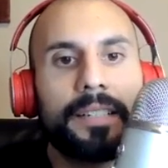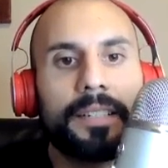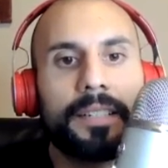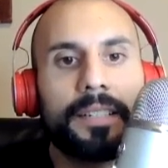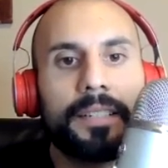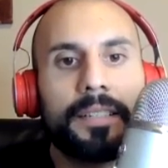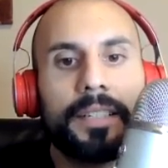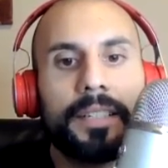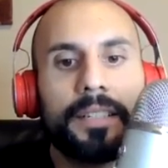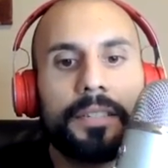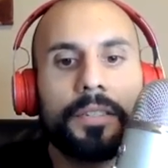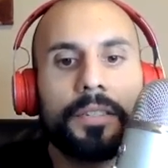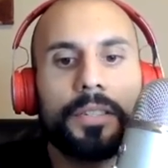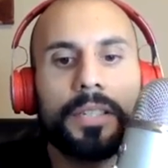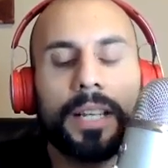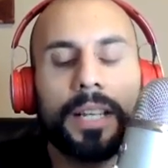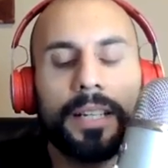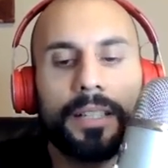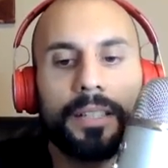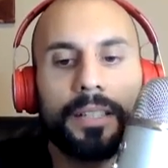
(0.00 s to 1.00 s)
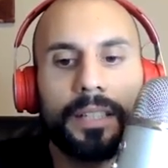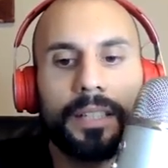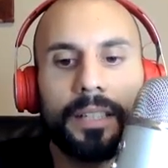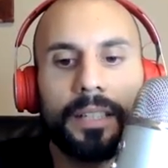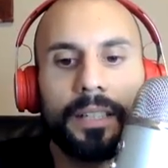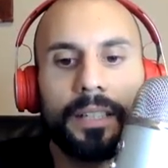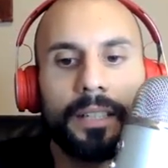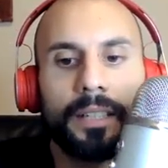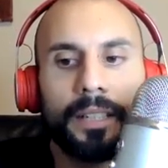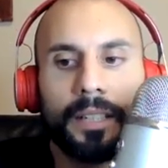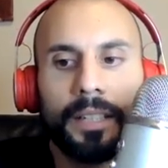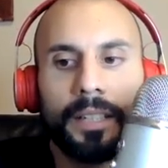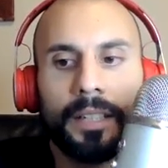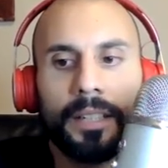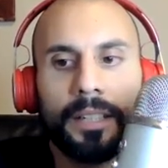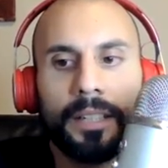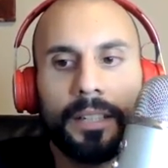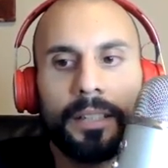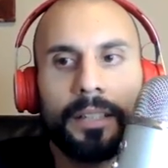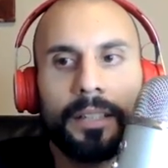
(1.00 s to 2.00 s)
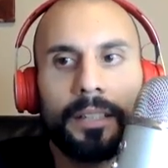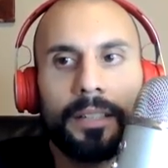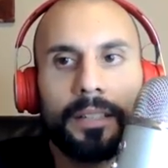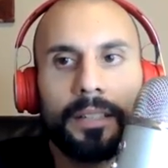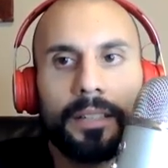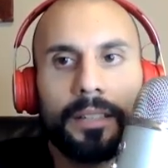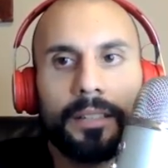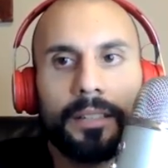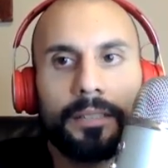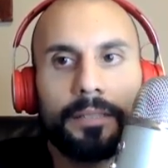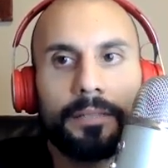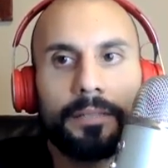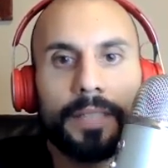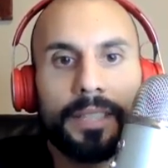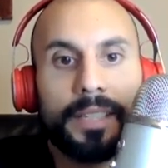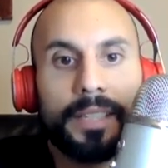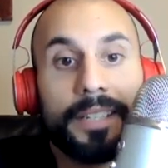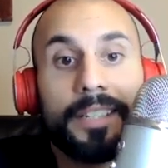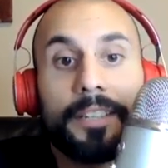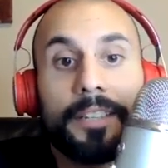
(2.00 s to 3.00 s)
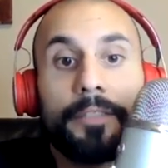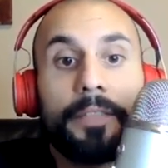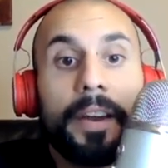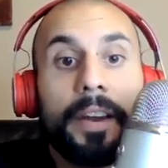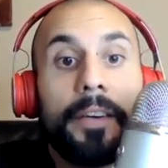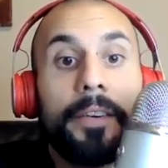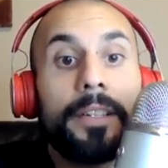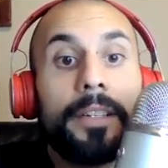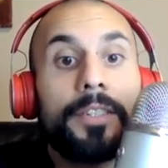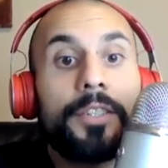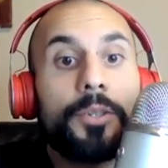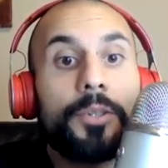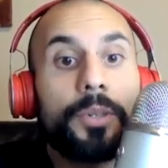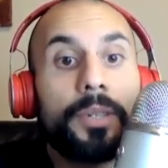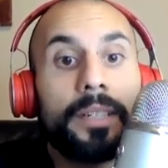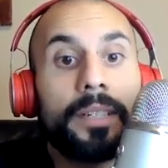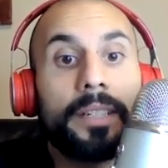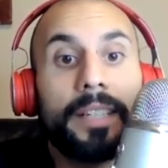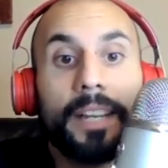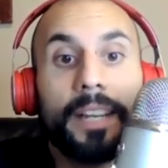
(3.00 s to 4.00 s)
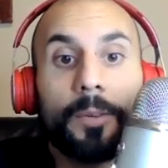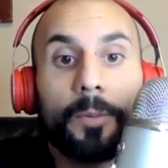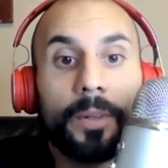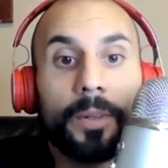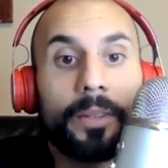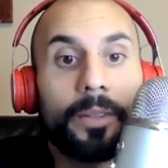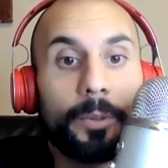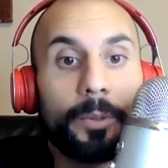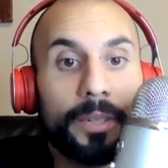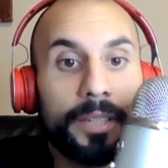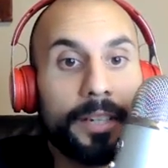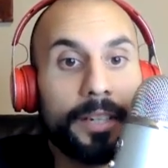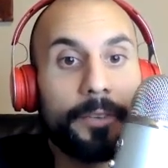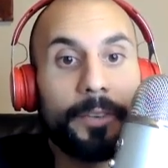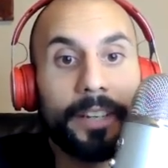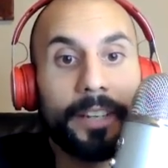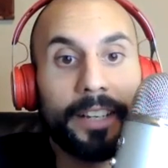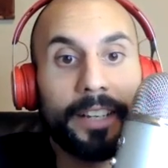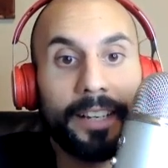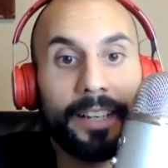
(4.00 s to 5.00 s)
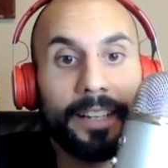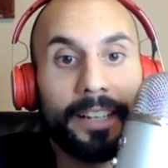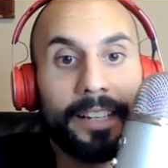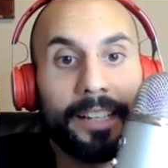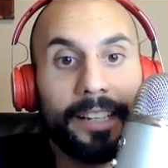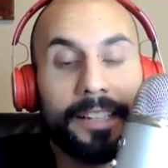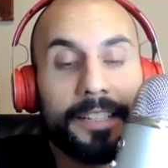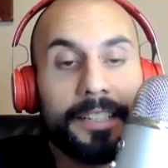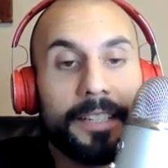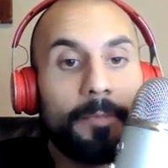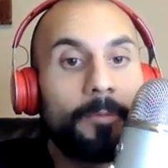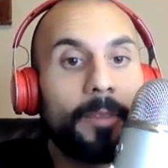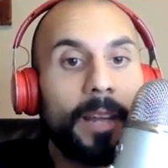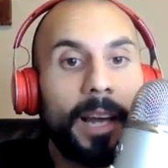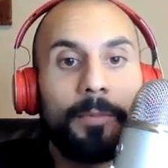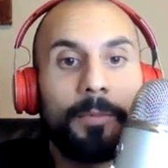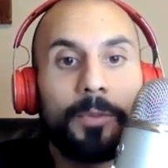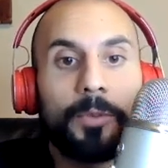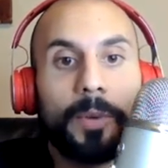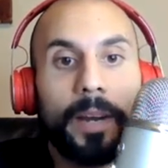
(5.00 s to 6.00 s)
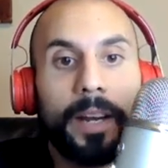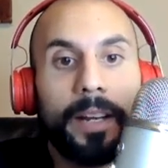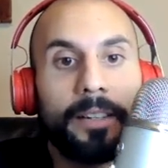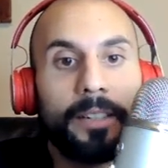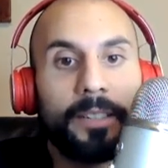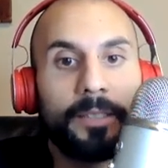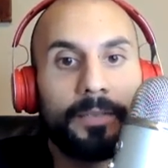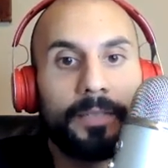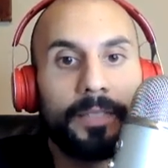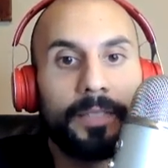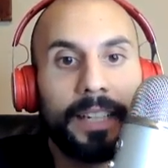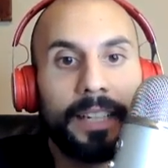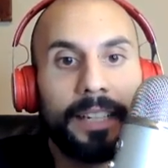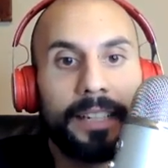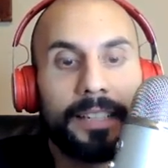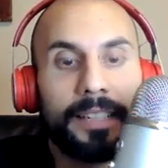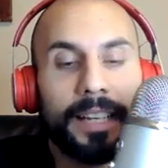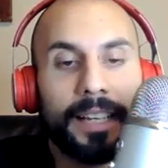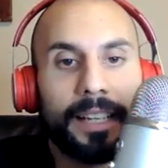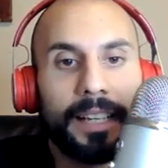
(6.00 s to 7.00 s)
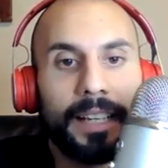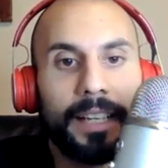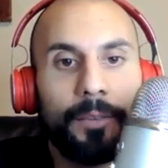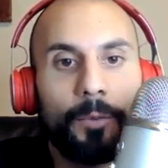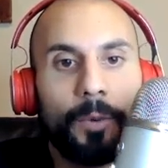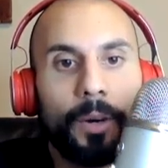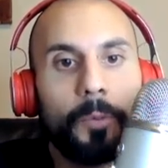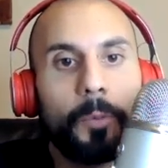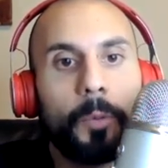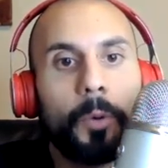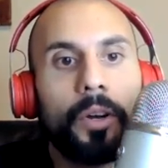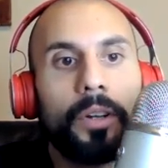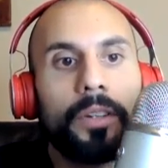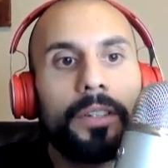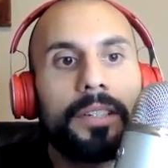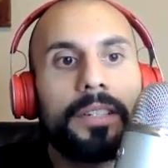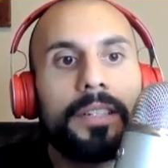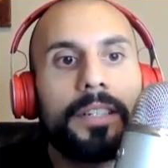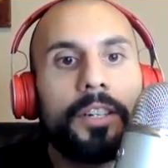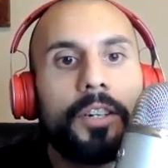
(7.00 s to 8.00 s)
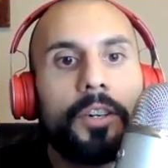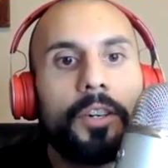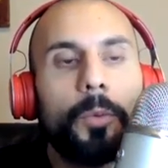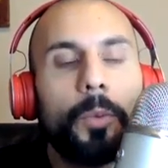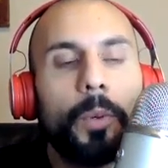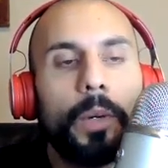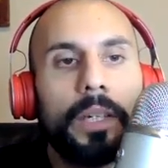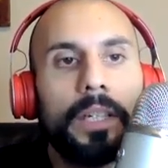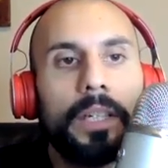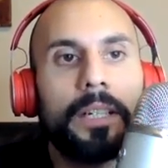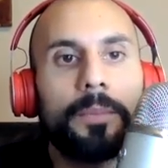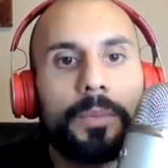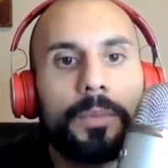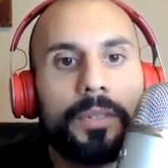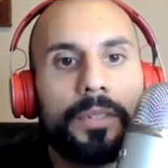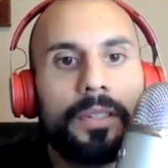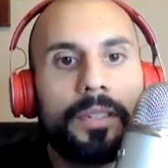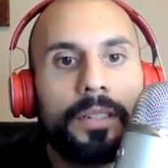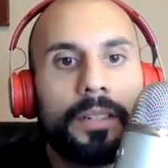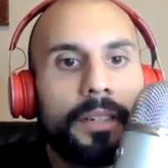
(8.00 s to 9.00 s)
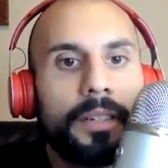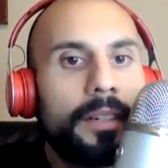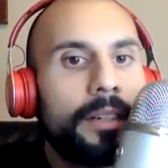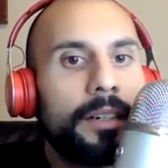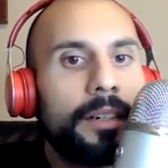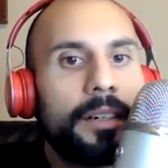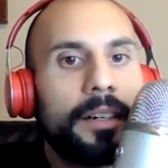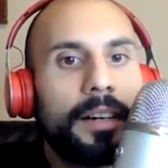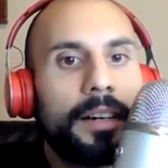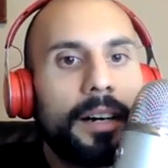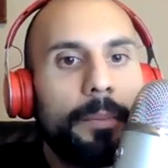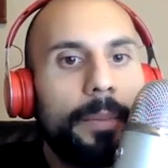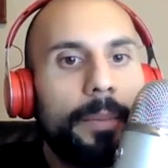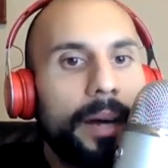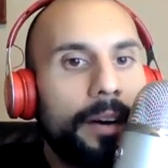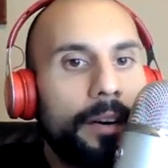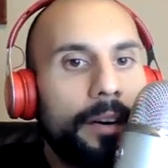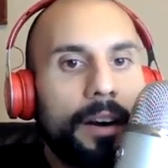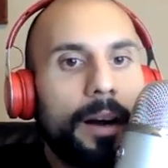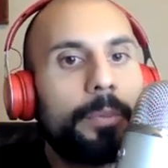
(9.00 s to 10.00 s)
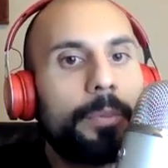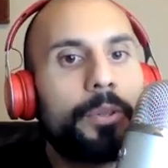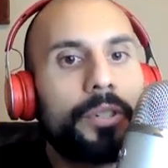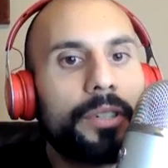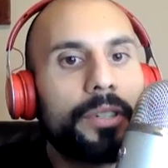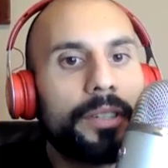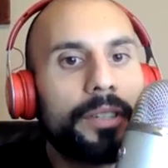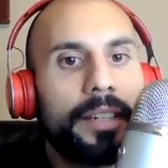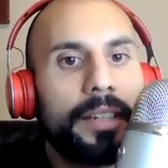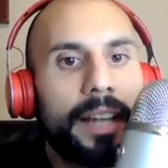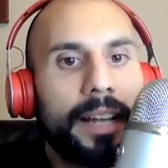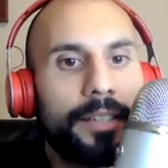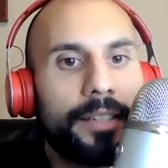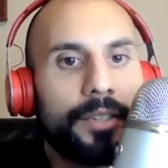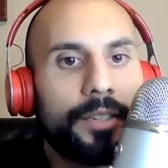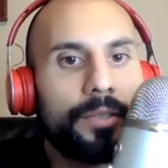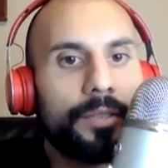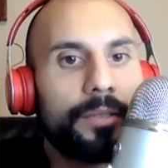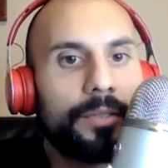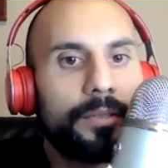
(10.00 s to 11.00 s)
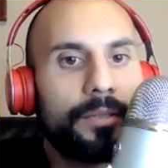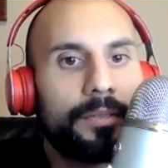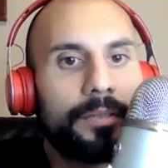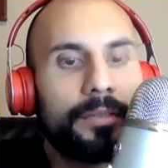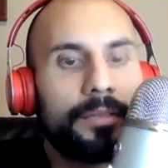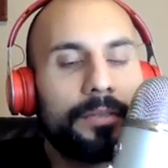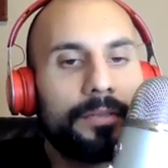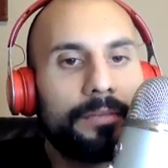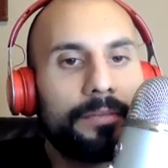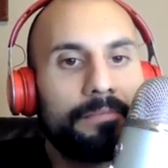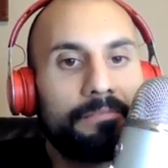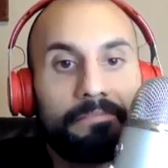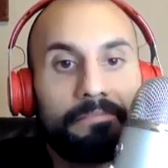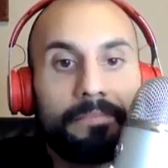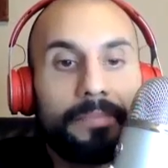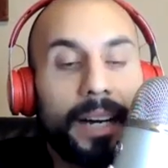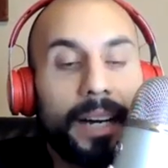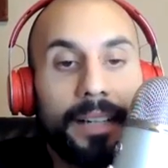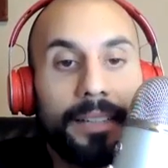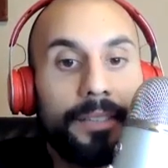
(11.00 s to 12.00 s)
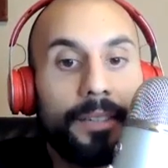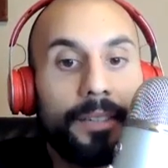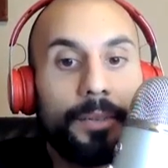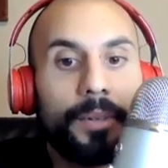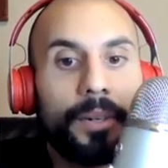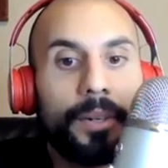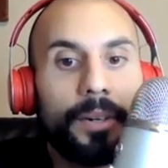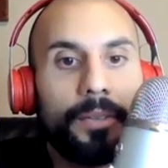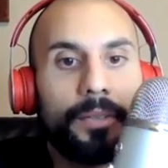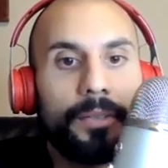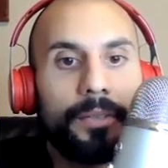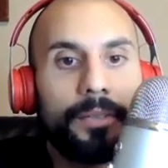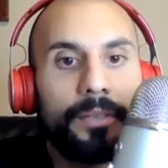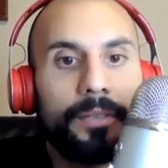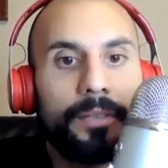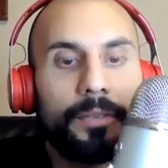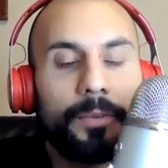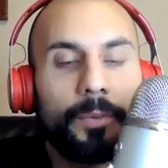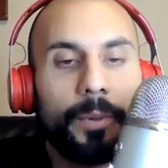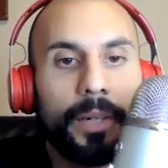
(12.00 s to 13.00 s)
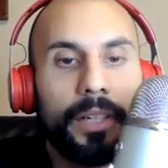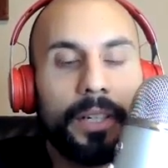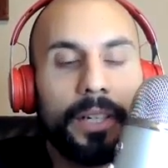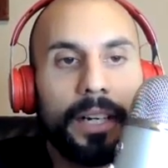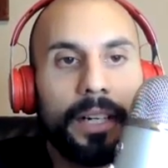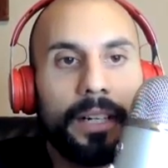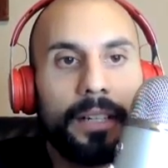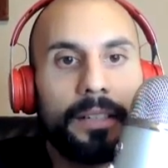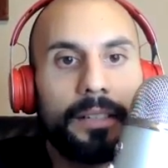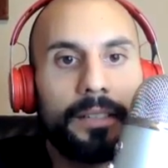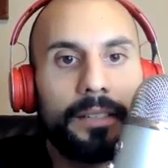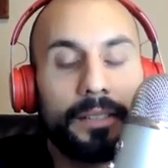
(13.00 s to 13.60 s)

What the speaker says: is like the variance you can get with Luis Enrique. It is sometimes random, and it's like, in what world is Nico Williams a better option than Ansu? I don't know. What do you